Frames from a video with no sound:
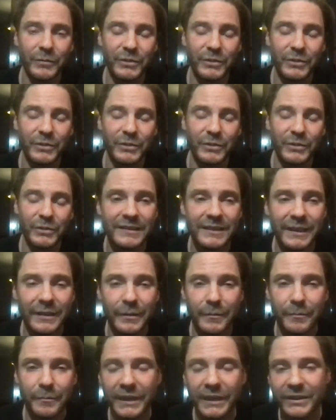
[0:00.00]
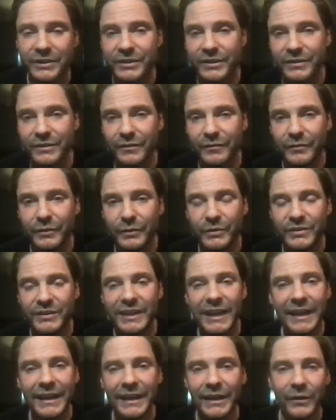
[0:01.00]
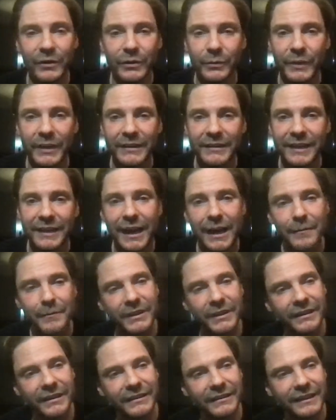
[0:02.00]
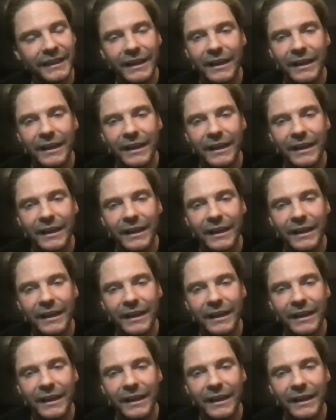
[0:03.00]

So they see the pictures of you standing on a red carpet and